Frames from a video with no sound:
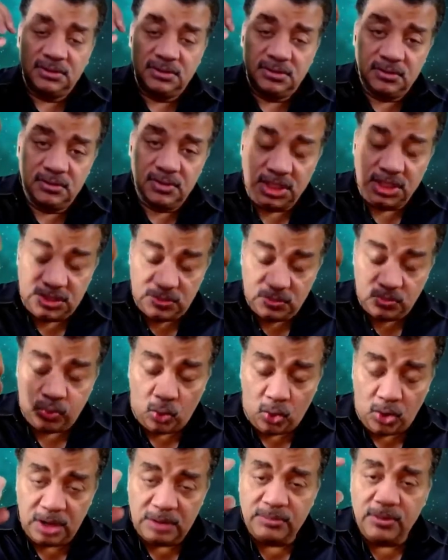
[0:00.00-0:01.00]

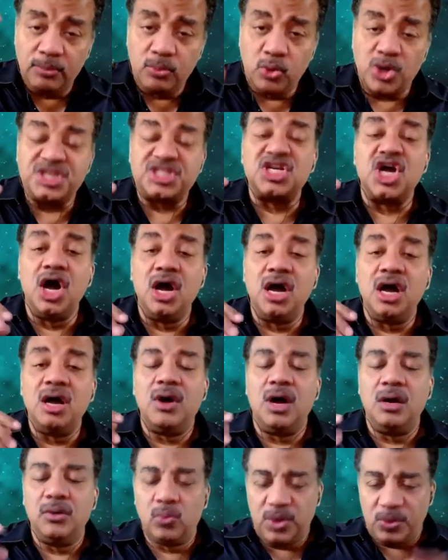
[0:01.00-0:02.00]
moist
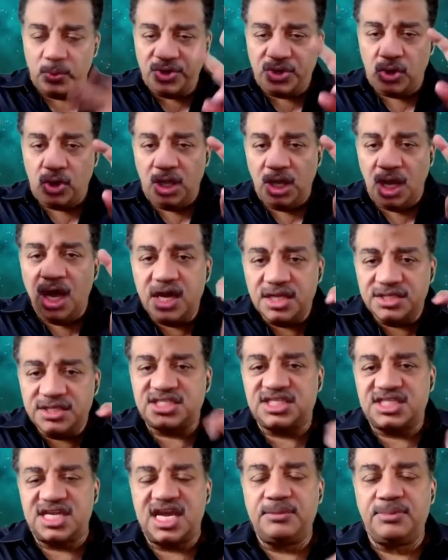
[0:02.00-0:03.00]
what we call
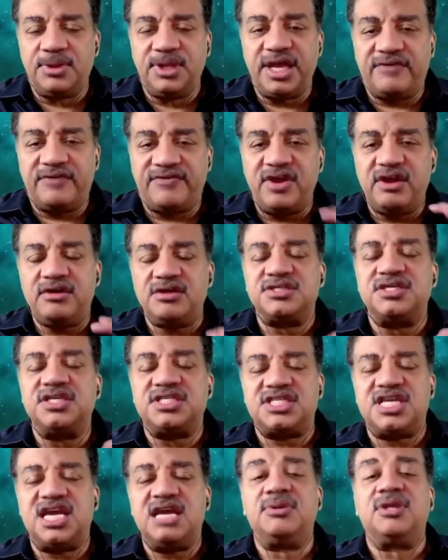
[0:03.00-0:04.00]
unstable air. If air is
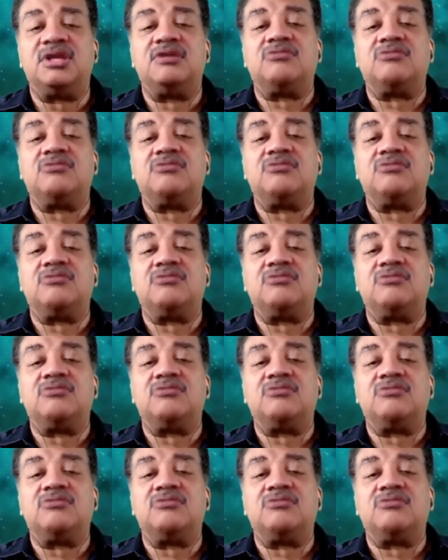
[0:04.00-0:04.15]
unstable, it